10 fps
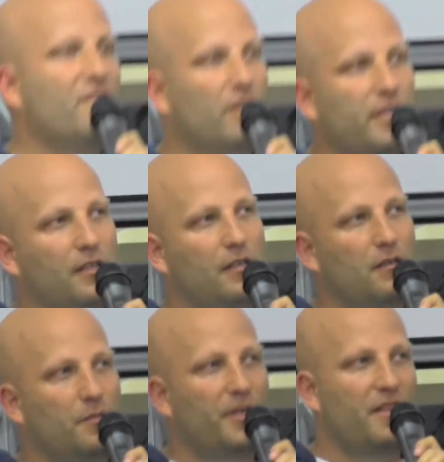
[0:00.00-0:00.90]
very
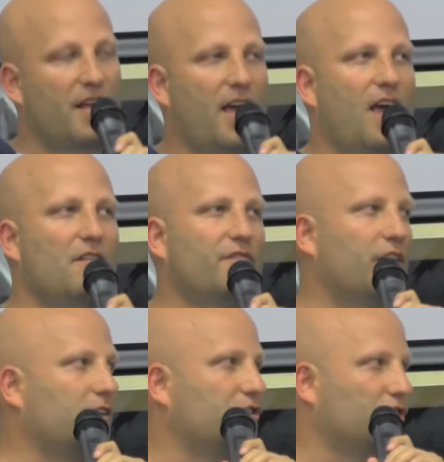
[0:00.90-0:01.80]
clear to me that I had to
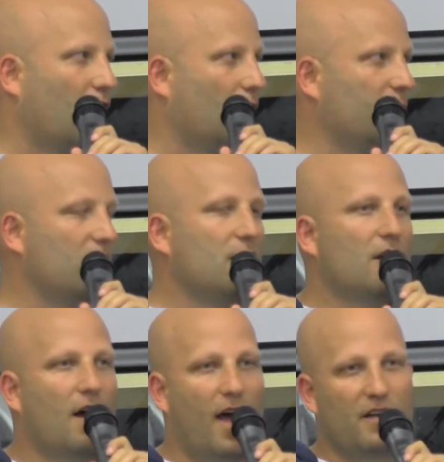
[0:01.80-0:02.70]
find a job,
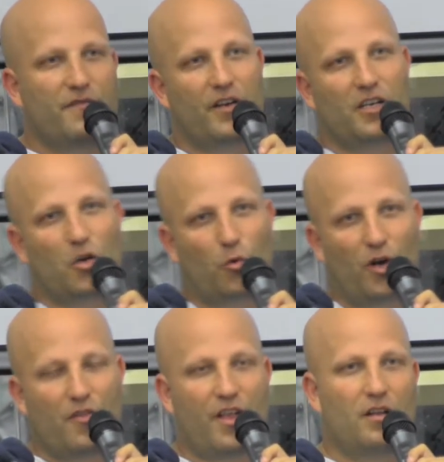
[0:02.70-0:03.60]
I had to find a
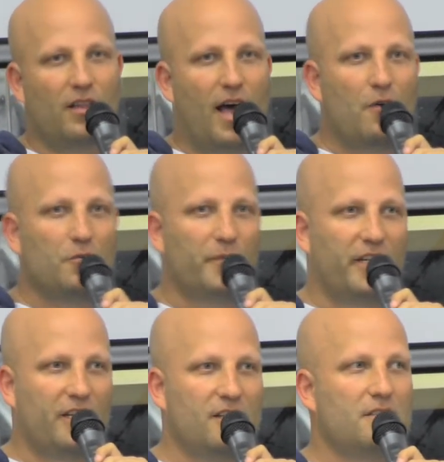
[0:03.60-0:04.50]
career that allowed
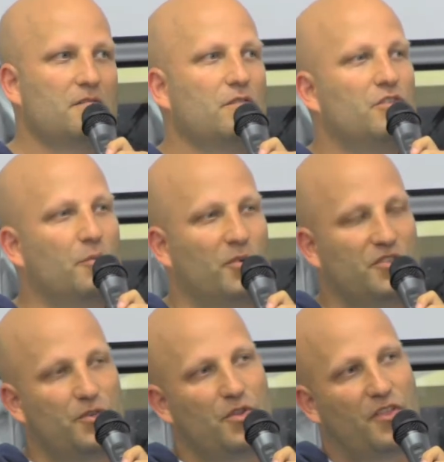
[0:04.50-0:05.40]
me to
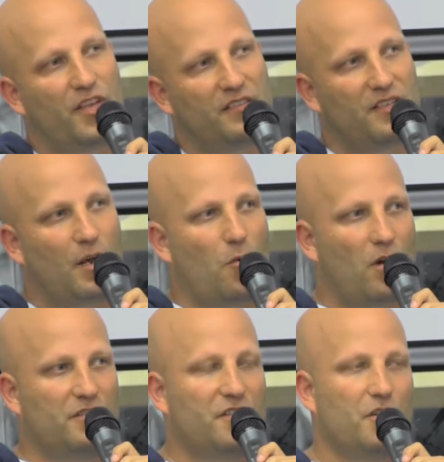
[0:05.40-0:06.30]
pursue the things that I
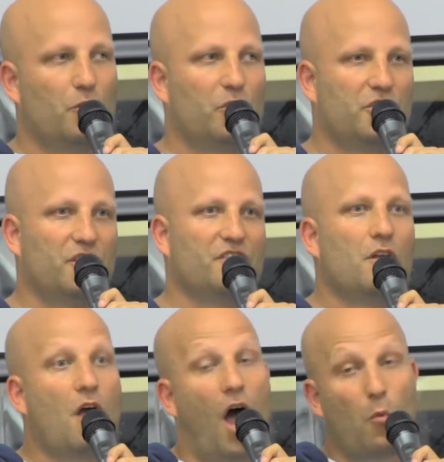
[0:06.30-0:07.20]
wanted to do, which is
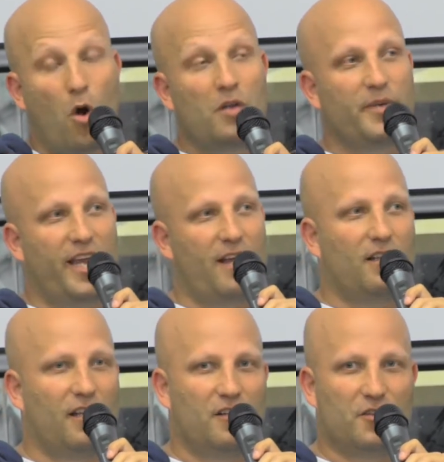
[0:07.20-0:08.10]
I want to be
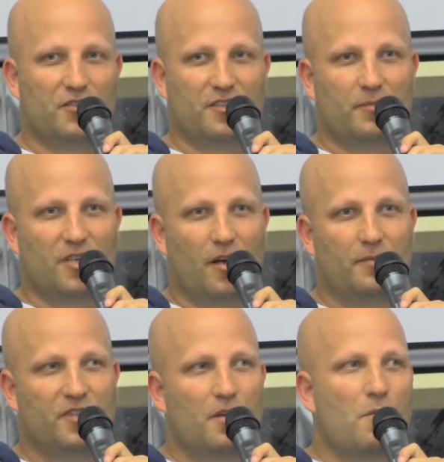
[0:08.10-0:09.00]
analytical
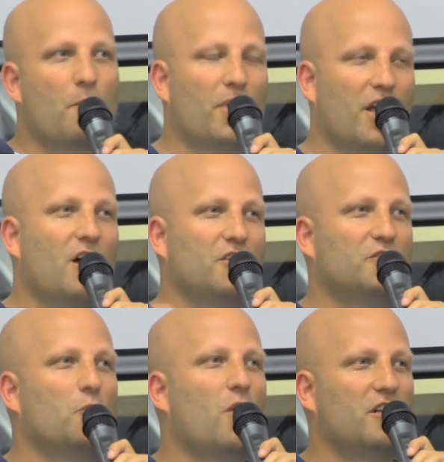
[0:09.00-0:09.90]
sometimes, but I
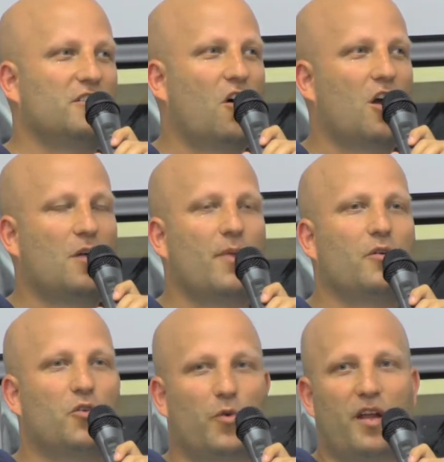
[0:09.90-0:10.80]
also want to talk
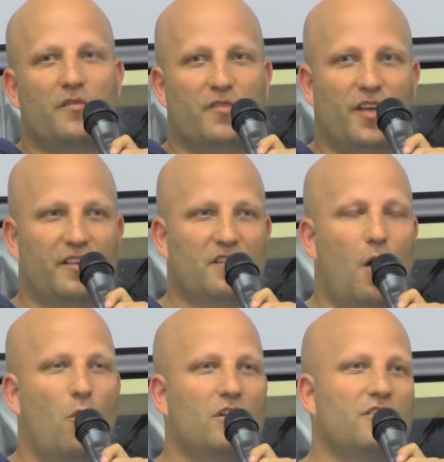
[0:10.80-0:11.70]
about creative things. I
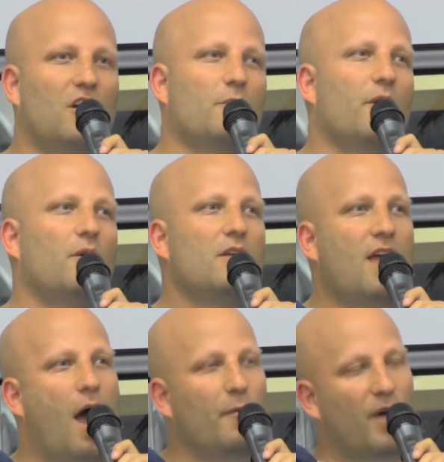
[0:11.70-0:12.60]
want to talk about
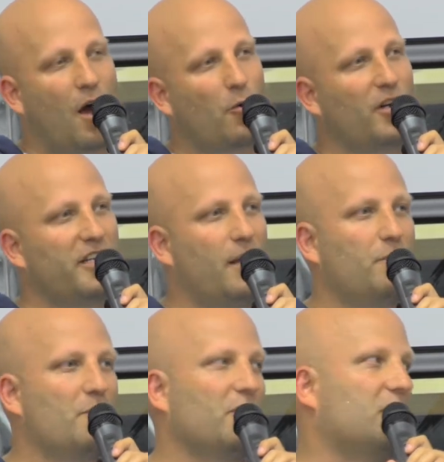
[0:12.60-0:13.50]
how, how we're going to
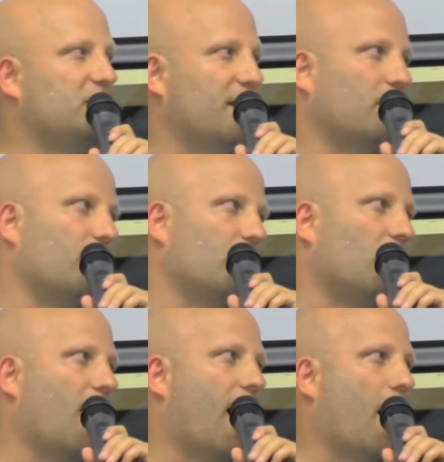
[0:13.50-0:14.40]
get people to download
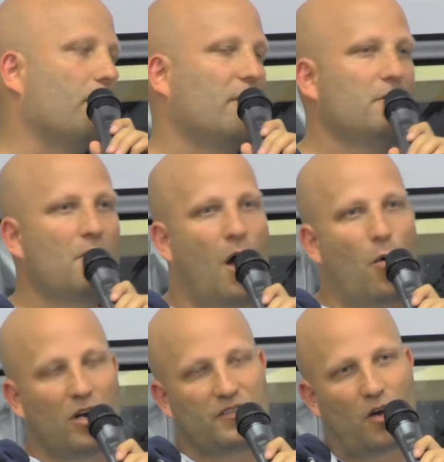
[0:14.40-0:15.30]
our app. I
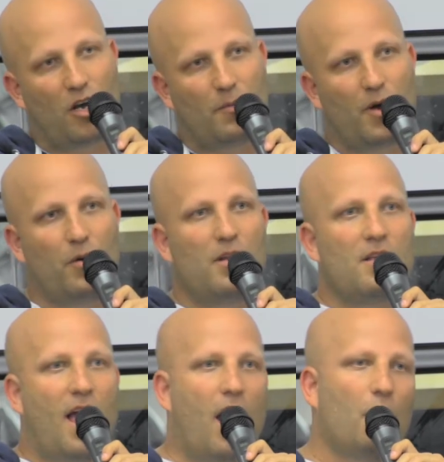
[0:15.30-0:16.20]
want to talk about
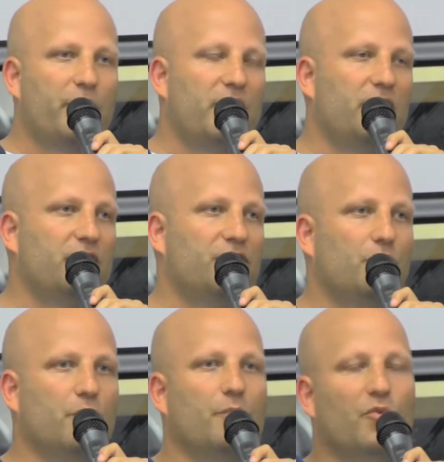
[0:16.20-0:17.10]
how we need
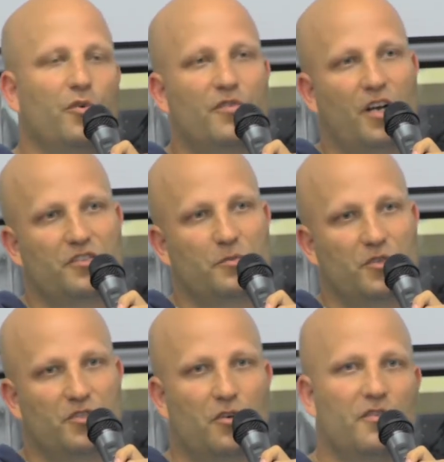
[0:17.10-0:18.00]
to improve customer
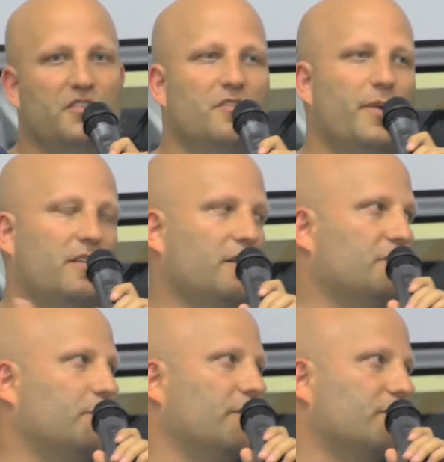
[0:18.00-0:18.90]
service to make the
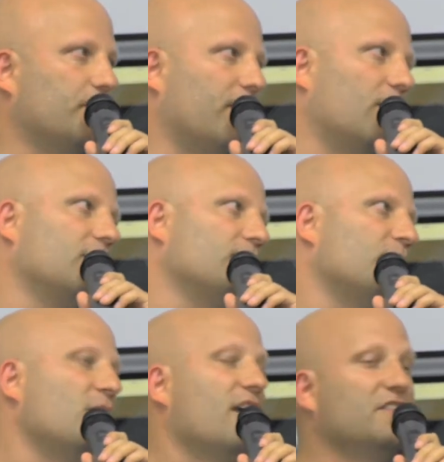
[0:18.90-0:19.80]
experience better.
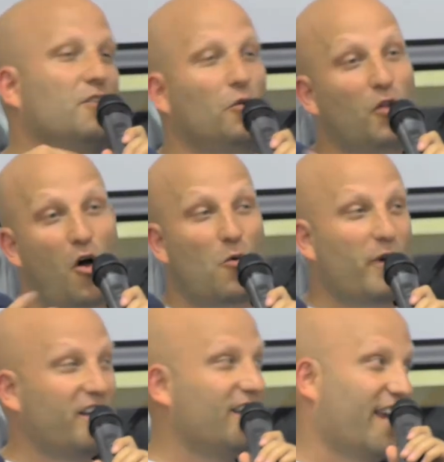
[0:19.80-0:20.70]
And so
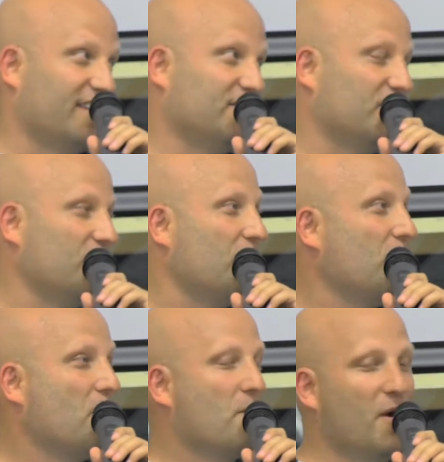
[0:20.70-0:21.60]
long-winded answer,
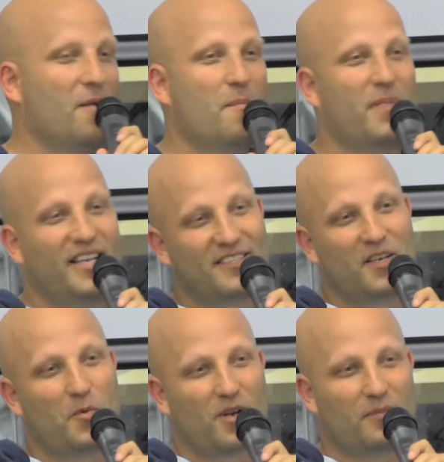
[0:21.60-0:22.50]
but
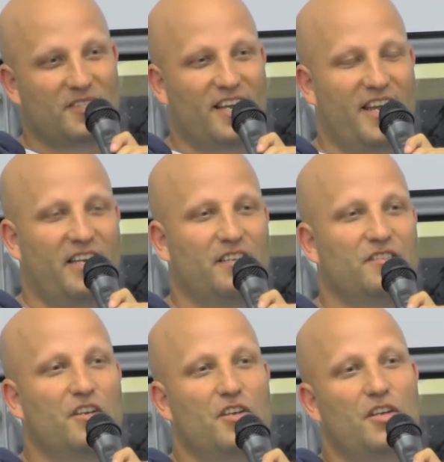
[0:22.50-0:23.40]
basically what I'm saying is